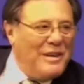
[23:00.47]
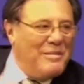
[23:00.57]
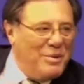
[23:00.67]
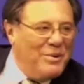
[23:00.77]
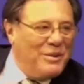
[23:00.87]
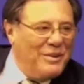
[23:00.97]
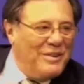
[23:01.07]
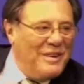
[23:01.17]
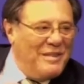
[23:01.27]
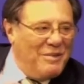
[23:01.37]
important
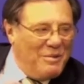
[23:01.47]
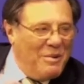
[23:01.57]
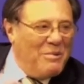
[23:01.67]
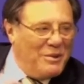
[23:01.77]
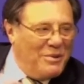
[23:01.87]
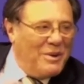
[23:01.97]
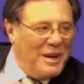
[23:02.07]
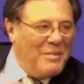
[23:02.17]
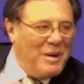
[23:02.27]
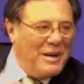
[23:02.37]
for what we're
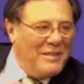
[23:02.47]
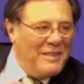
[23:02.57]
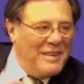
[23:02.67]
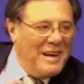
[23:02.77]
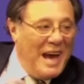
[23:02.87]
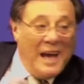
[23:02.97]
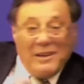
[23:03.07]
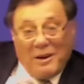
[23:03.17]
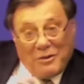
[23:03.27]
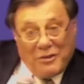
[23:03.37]
talking about. And
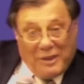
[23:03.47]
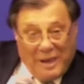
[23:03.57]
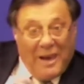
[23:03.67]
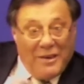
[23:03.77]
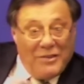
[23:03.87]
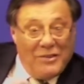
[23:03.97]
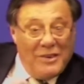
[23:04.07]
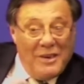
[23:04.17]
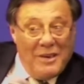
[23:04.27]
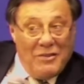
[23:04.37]
I guess
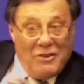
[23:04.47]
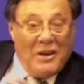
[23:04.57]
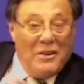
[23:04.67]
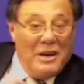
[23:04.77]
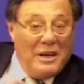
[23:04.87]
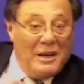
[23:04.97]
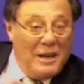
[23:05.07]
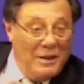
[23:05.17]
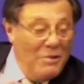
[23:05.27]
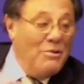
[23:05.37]
generating a
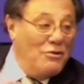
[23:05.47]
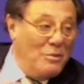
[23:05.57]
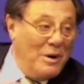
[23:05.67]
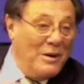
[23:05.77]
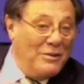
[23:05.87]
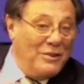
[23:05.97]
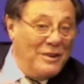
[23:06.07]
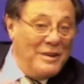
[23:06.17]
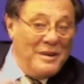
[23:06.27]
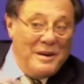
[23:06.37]
huge amount
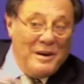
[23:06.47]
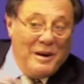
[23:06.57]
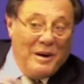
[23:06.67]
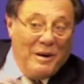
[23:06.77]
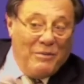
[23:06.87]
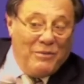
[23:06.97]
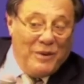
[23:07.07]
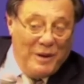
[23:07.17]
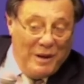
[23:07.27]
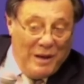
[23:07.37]
of
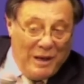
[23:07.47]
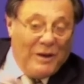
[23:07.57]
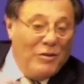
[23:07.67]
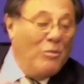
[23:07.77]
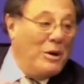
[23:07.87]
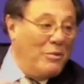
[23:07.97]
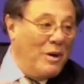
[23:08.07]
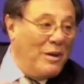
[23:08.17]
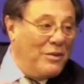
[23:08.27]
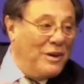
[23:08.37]
economic
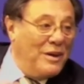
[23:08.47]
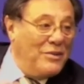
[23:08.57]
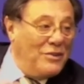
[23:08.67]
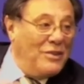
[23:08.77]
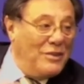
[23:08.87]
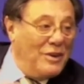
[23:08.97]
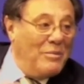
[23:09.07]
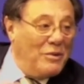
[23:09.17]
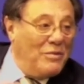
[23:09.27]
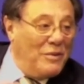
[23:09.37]
wealth here just in terms
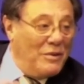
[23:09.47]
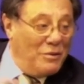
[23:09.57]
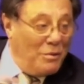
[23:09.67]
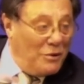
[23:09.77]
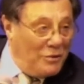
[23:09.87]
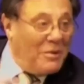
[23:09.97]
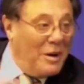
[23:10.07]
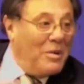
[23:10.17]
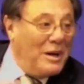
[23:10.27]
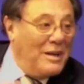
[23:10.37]
of tourism
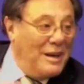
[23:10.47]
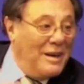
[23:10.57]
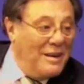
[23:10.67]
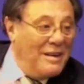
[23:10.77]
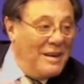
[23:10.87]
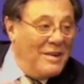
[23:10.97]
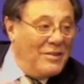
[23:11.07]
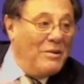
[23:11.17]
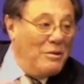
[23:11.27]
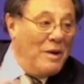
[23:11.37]
coming in here.
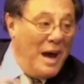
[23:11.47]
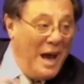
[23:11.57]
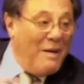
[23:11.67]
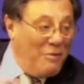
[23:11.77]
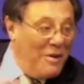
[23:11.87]
So you have